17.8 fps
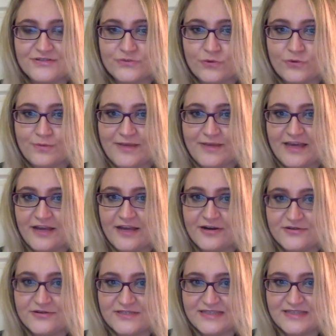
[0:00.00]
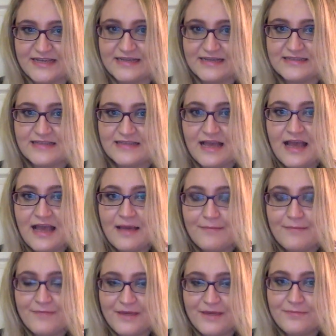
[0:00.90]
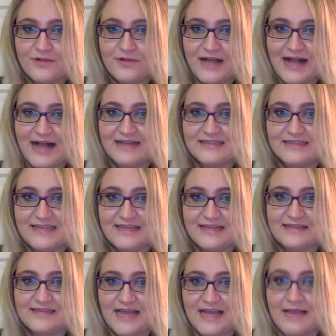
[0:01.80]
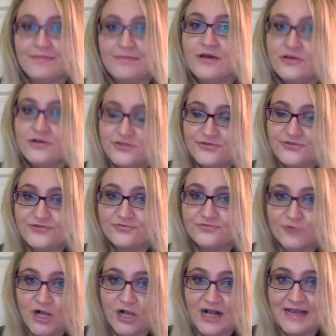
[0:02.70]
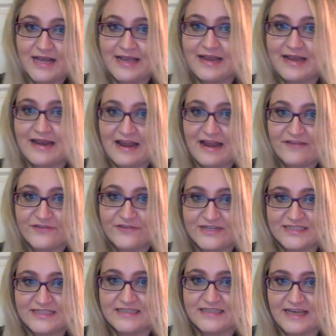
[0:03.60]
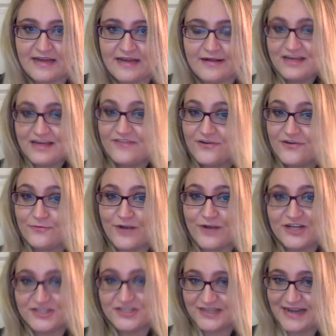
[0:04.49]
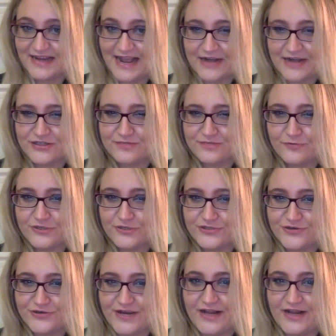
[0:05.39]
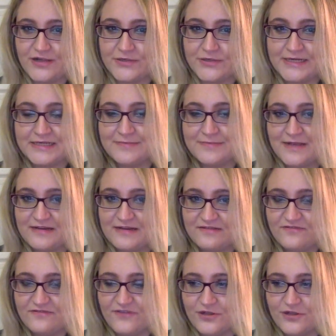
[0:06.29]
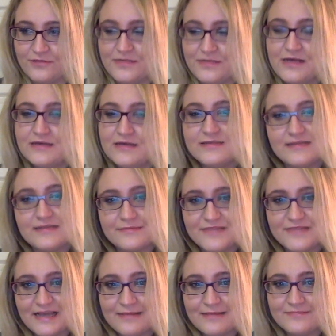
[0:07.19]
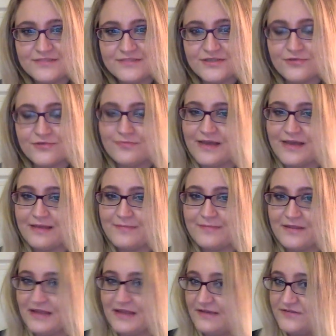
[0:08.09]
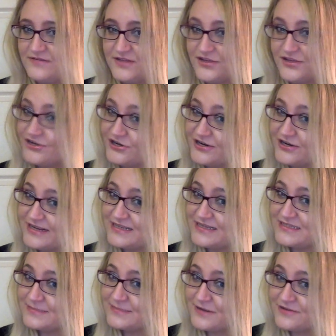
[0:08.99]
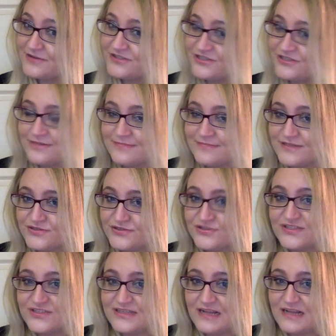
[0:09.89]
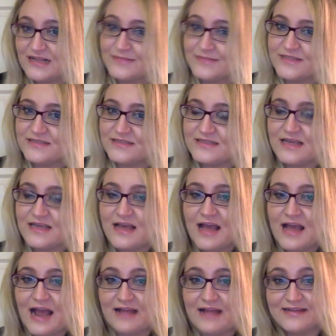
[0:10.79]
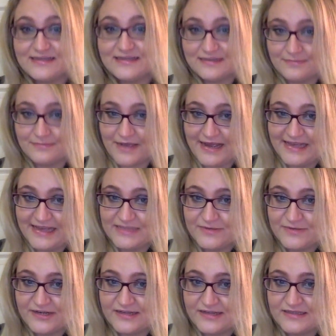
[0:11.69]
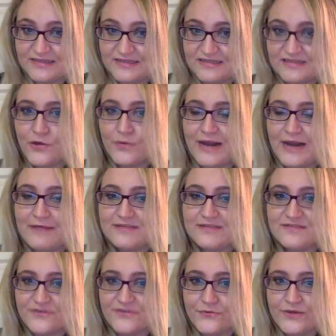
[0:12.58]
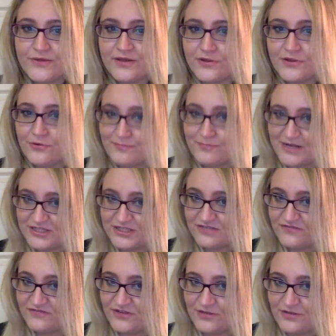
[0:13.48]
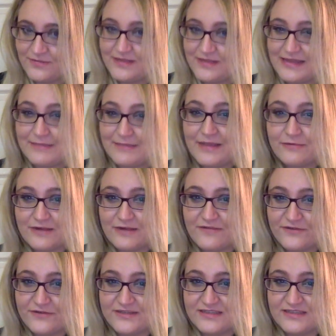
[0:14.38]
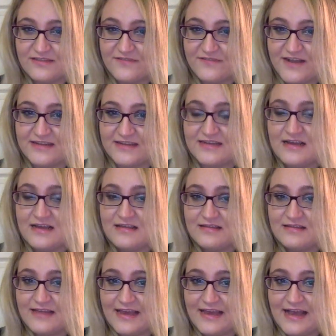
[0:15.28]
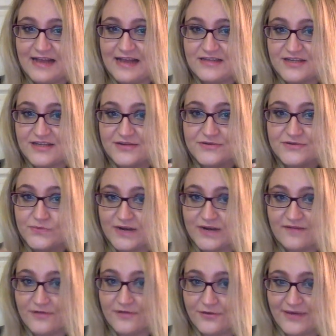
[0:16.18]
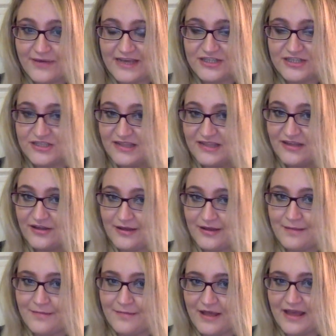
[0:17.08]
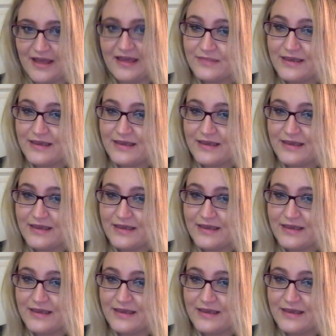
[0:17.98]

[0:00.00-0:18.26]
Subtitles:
or Big Hero 6, people had to take the time to draw in every detail. If you're watching an actor portrayal or an independent film, sometimes you might be left curious about certain mise-en-scene elements. At least in my experiences, when I was viewing a low-budget film, they made reference to the fact that they had to use whatever location they could come by.